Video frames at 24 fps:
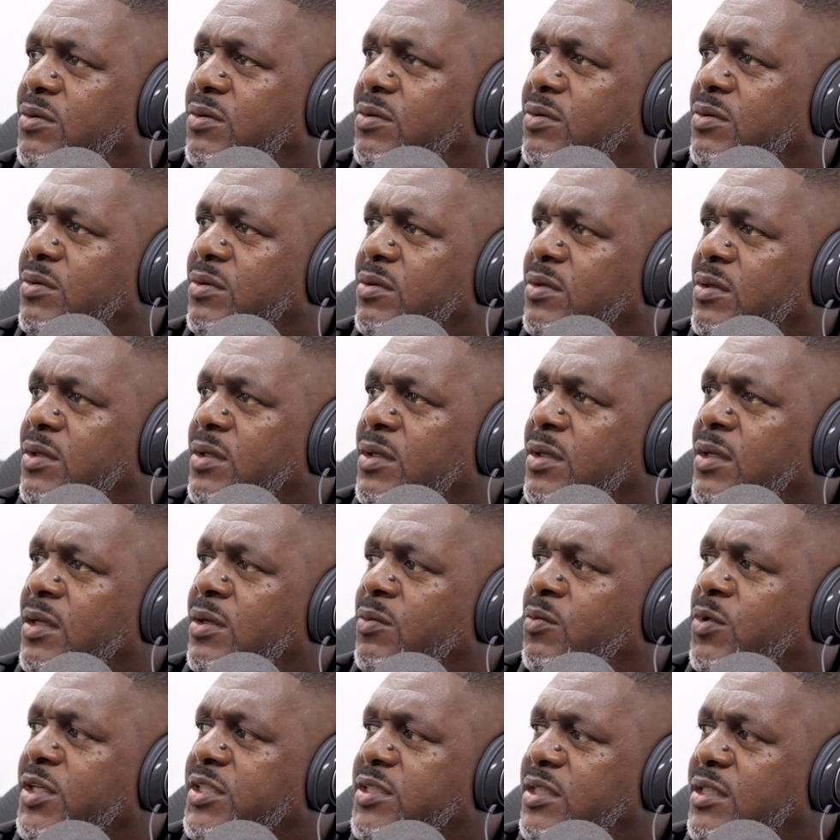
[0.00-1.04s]
Mm-hmm.
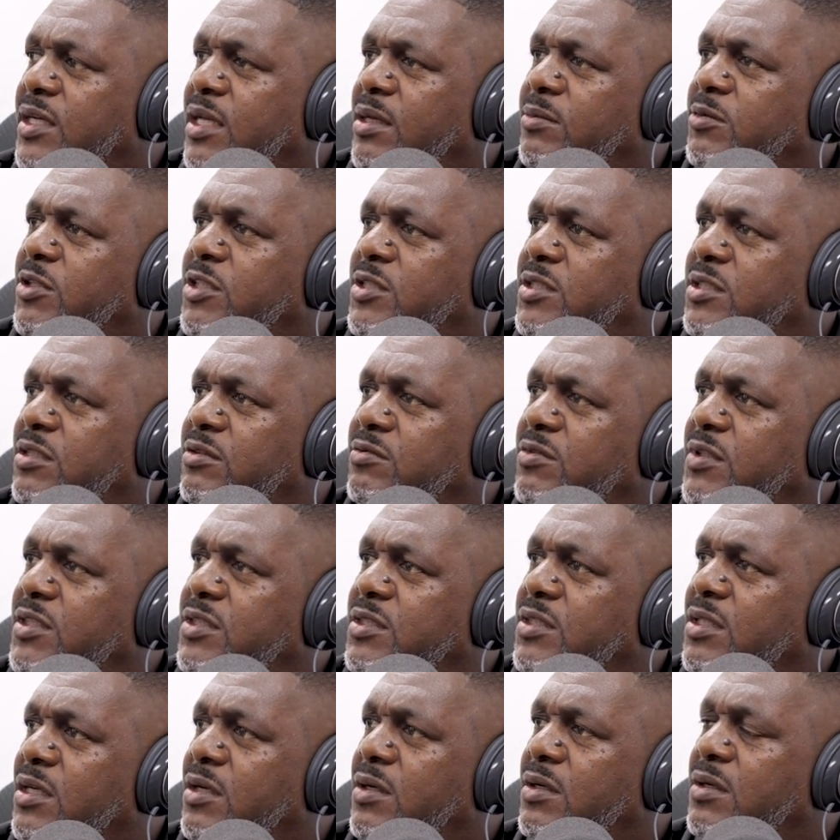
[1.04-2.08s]
What's the name of your TV
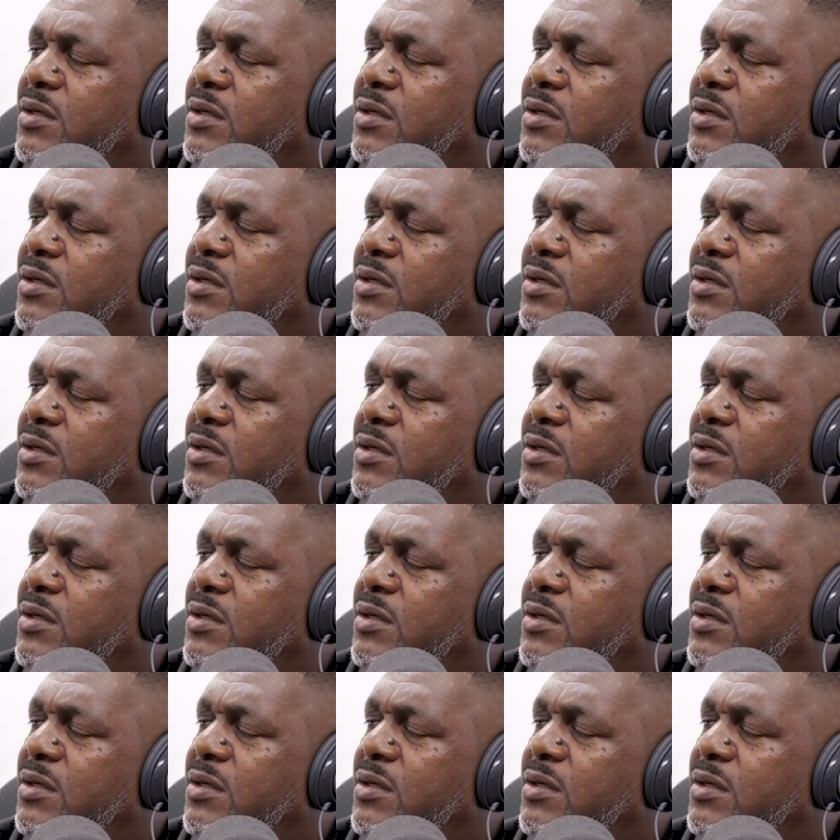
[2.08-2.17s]
show?